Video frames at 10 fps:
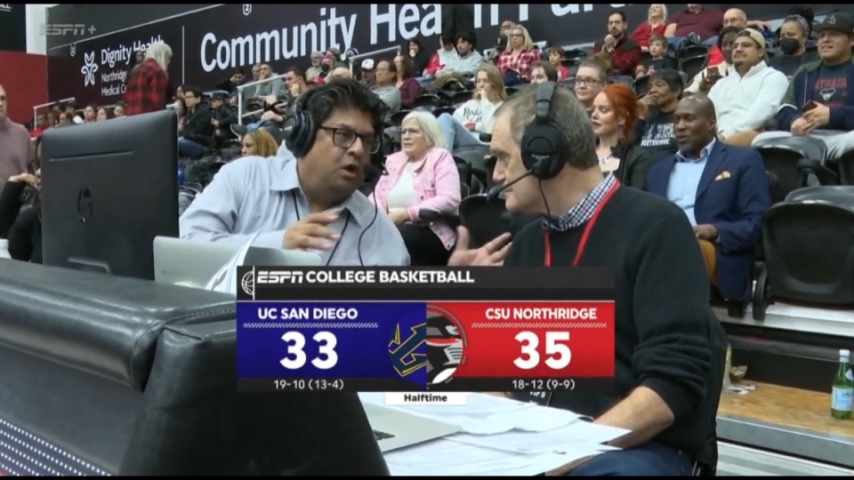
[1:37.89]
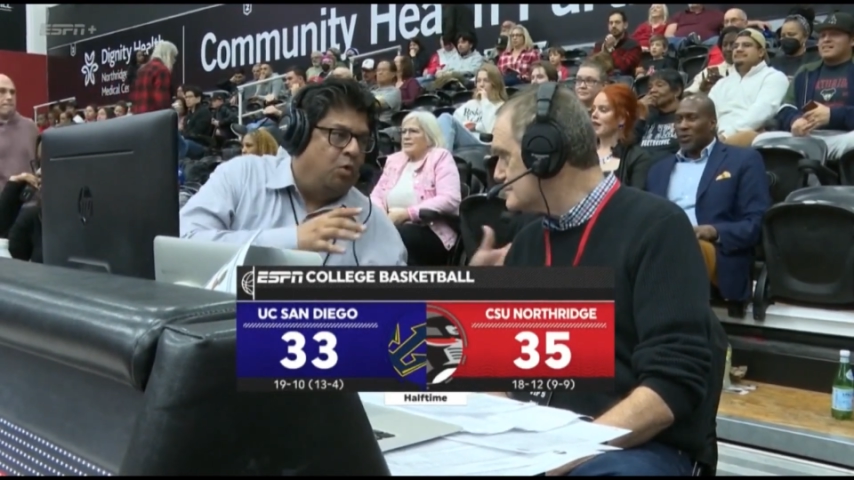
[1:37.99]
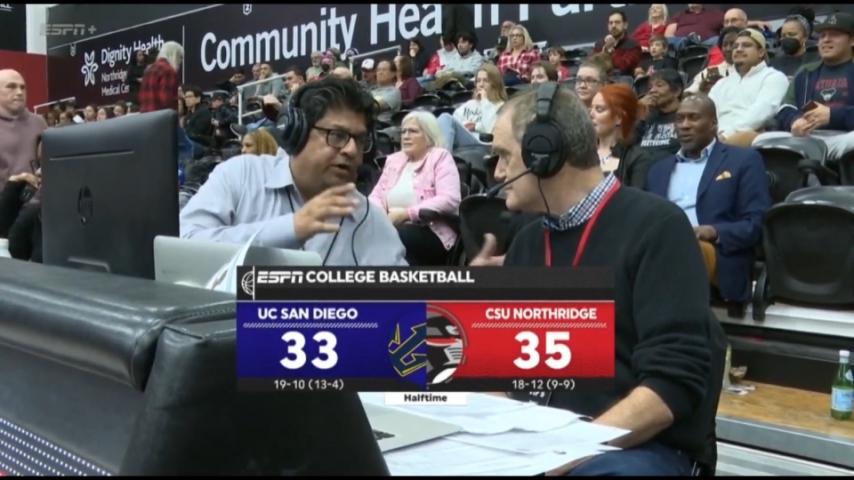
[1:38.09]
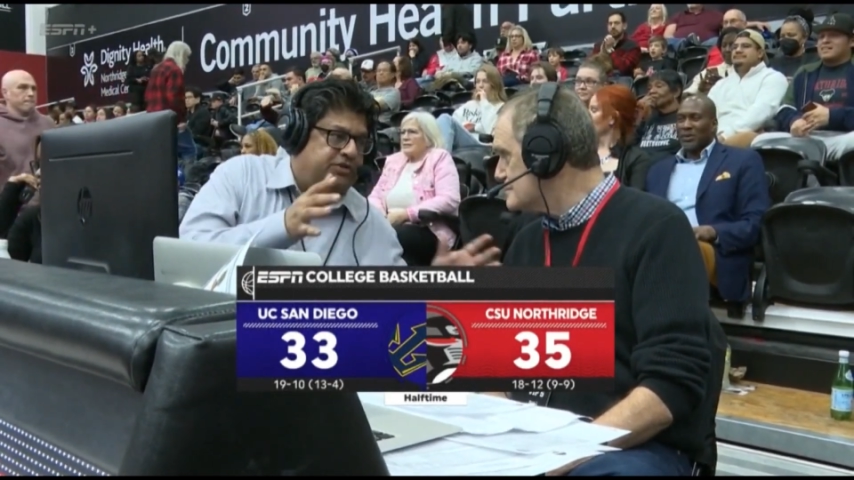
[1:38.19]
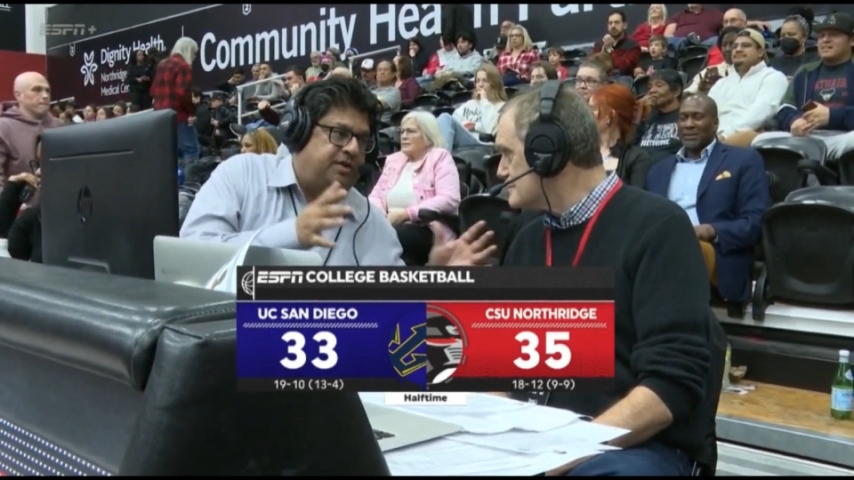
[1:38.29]

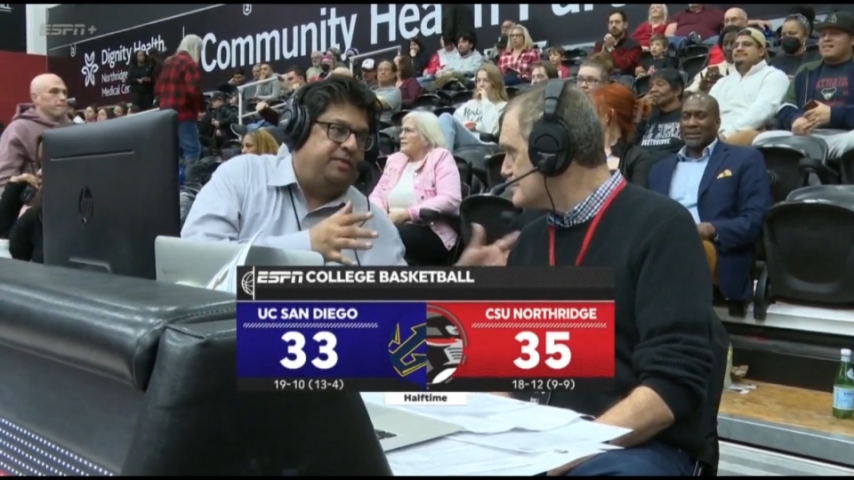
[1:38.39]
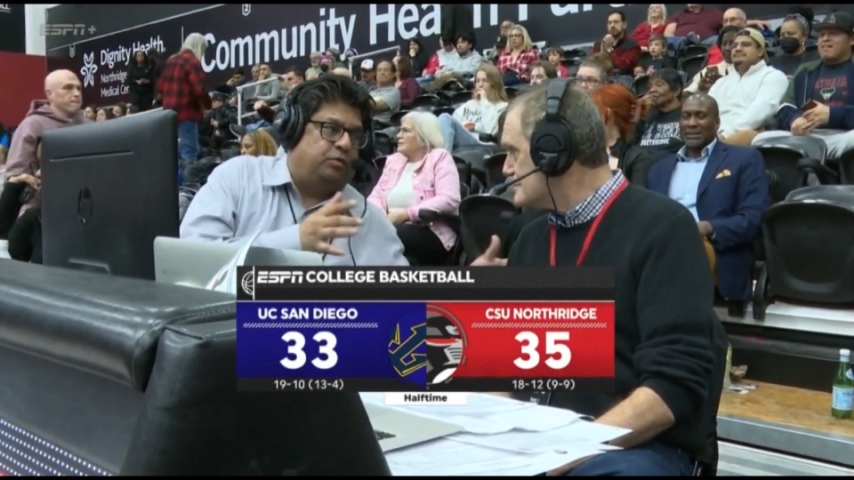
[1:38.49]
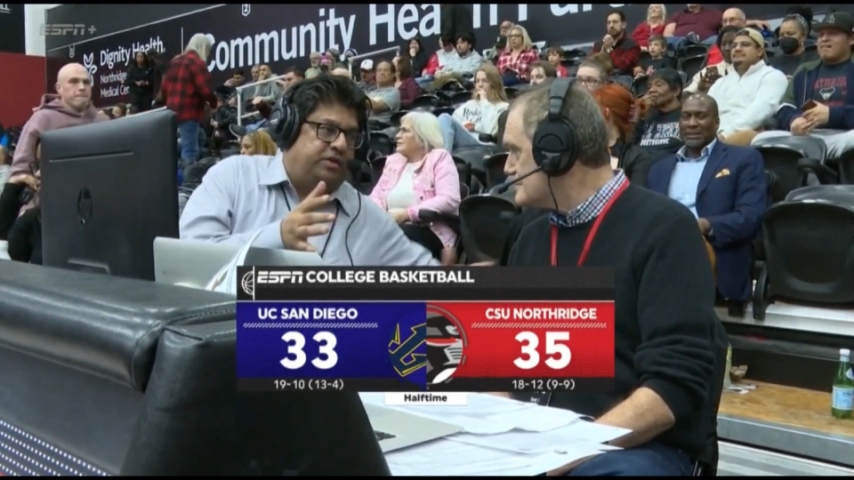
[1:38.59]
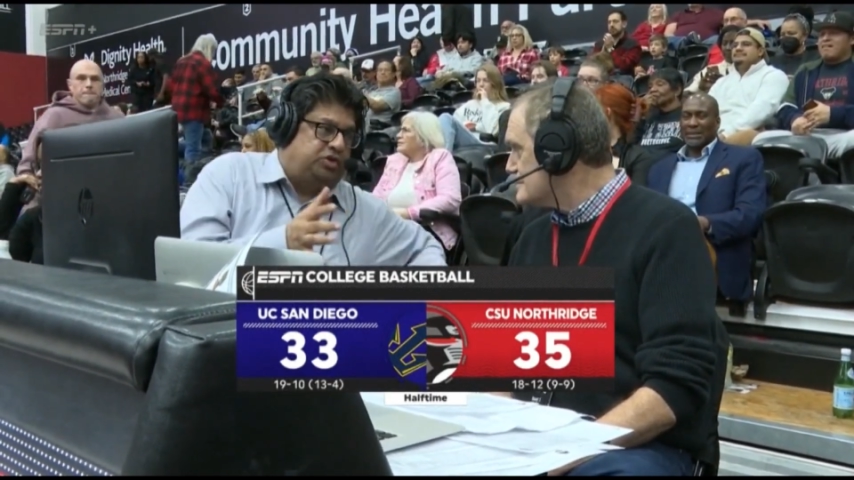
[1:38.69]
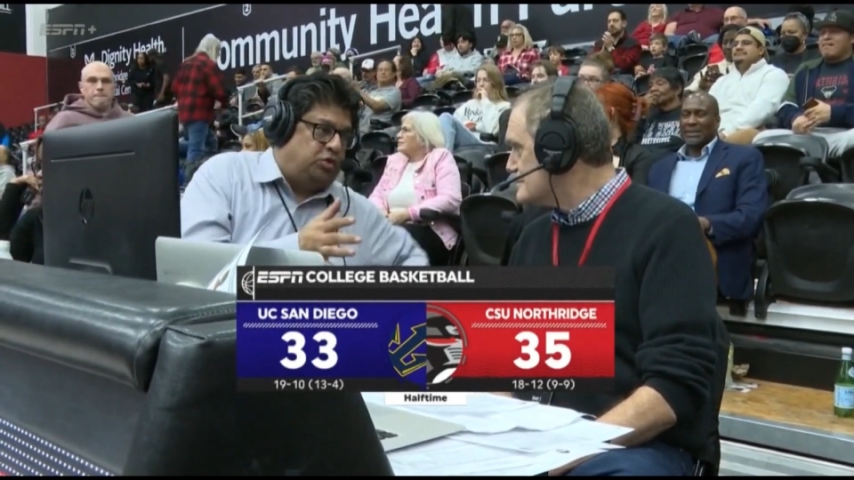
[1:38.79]
what are some of the
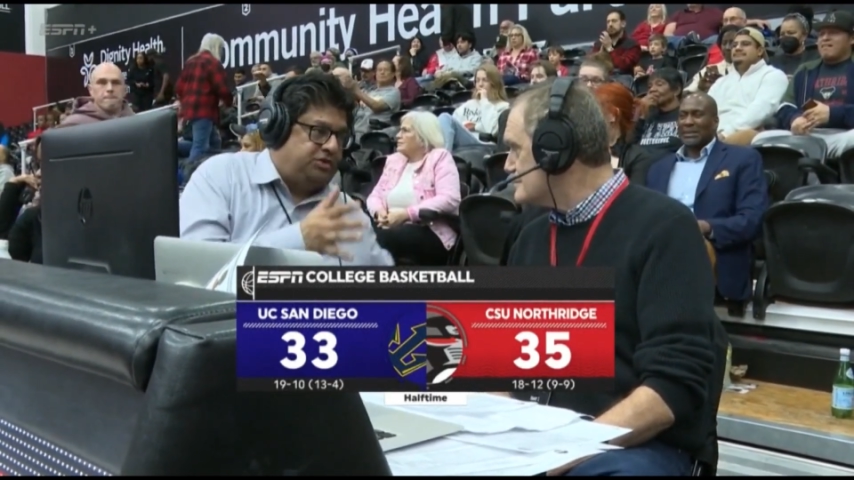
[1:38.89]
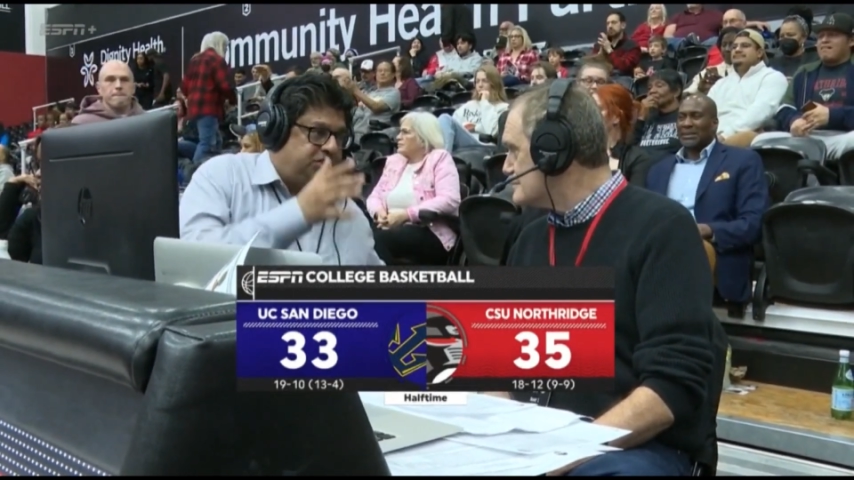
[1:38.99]
resources